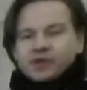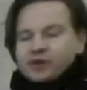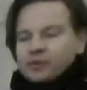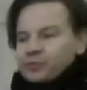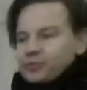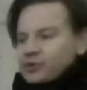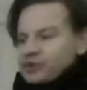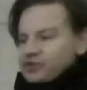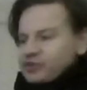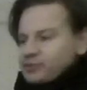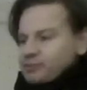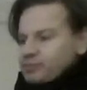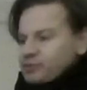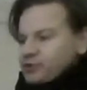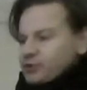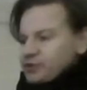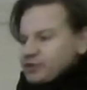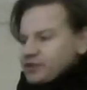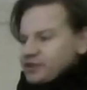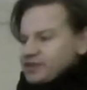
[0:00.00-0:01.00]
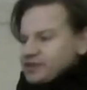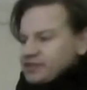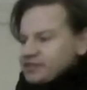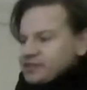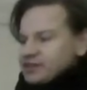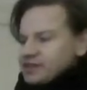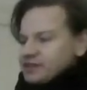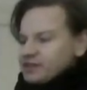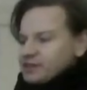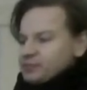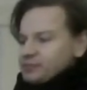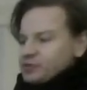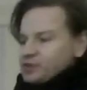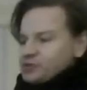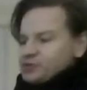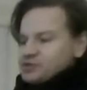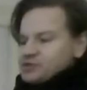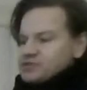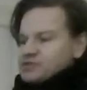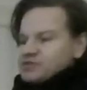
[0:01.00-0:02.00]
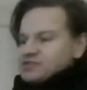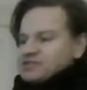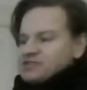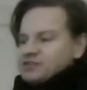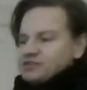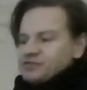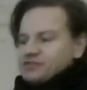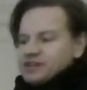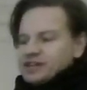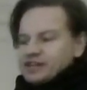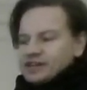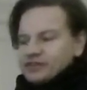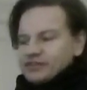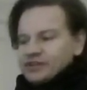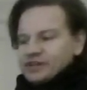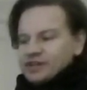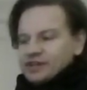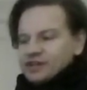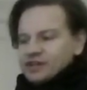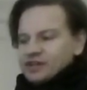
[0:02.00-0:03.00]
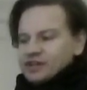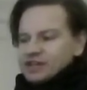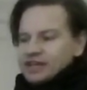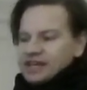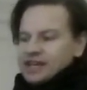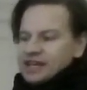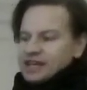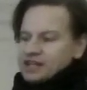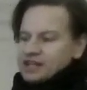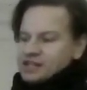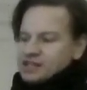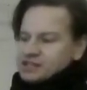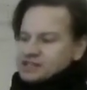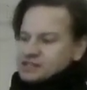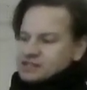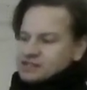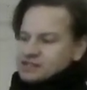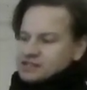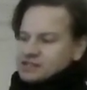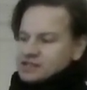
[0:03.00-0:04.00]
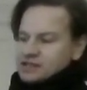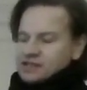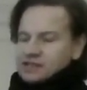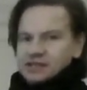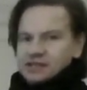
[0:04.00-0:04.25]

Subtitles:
And what's important is that the most stiff area ends